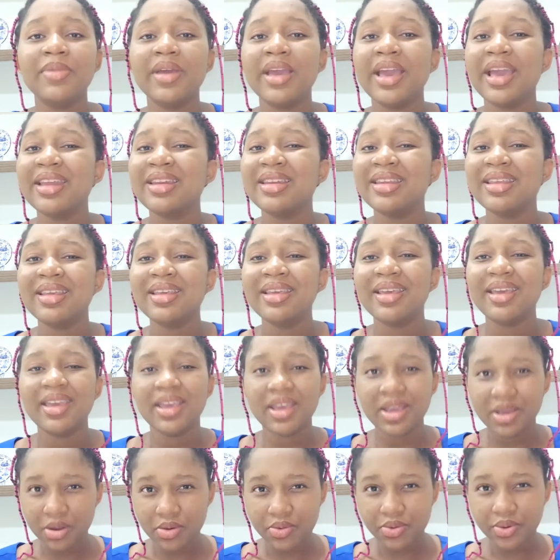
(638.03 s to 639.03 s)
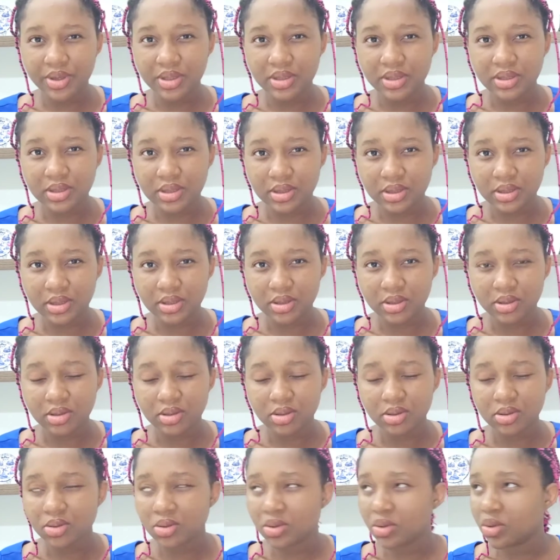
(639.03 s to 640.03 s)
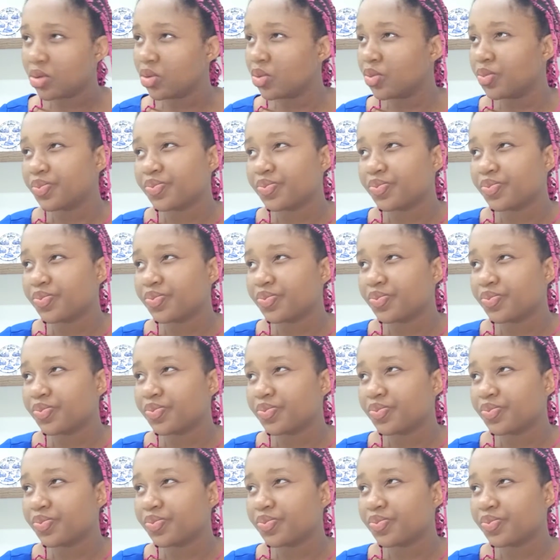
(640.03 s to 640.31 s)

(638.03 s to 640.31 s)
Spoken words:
any increase. So